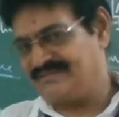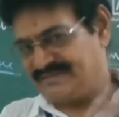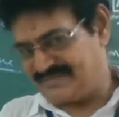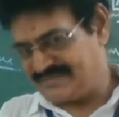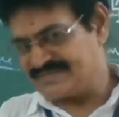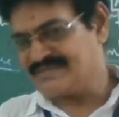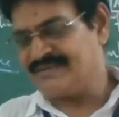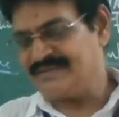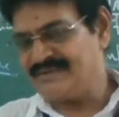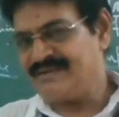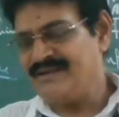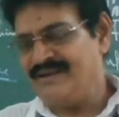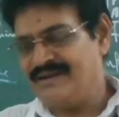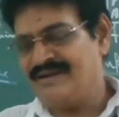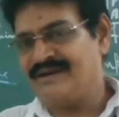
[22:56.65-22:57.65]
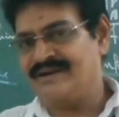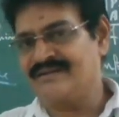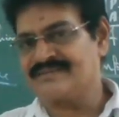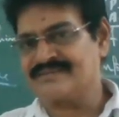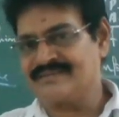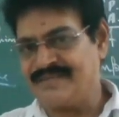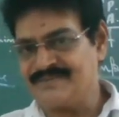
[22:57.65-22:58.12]
This
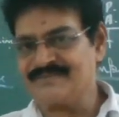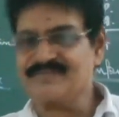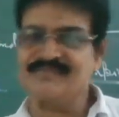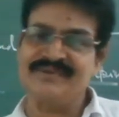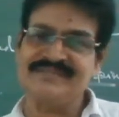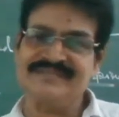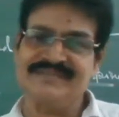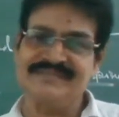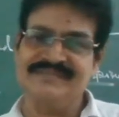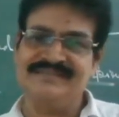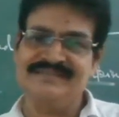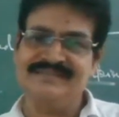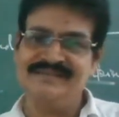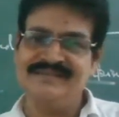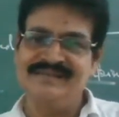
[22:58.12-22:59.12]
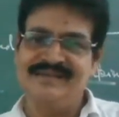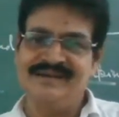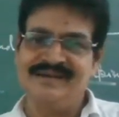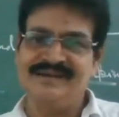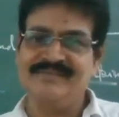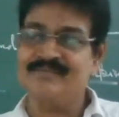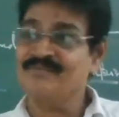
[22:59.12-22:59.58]
slaves purchasing
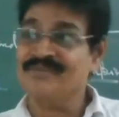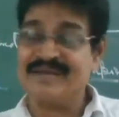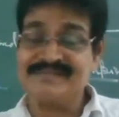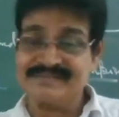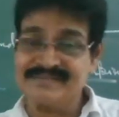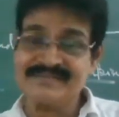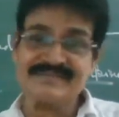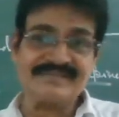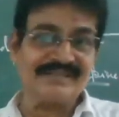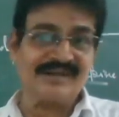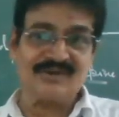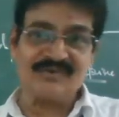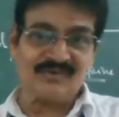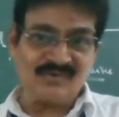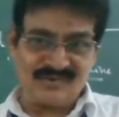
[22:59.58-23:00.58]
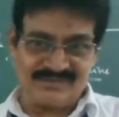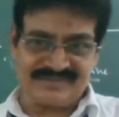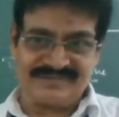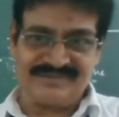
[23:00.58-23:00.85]
prices now rose.